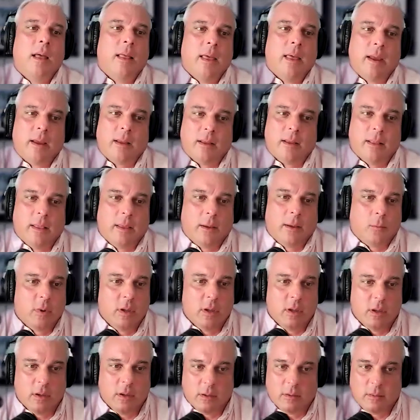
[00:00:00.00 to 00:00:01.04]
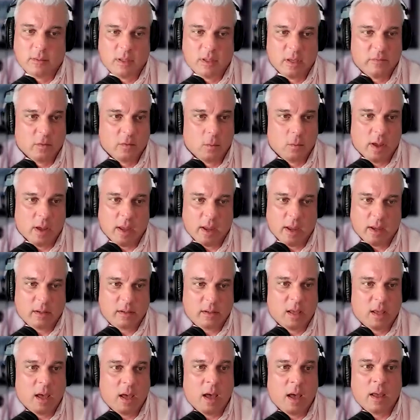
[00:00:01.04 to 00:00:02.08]
Like we give away
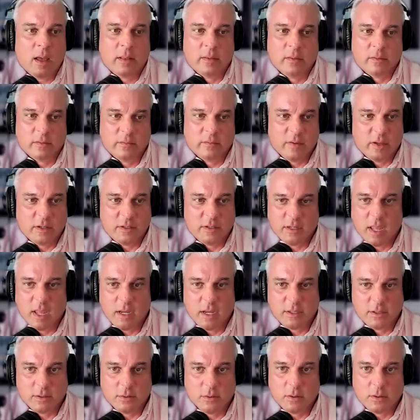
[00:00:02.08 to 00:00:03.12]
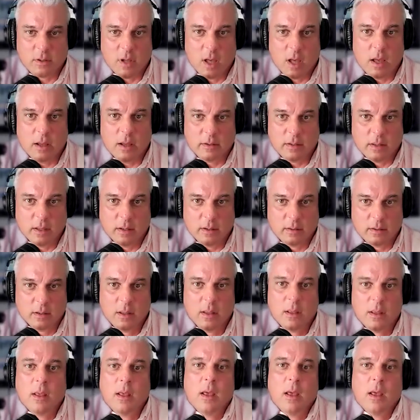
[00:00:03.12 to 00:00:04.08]
tons of educational content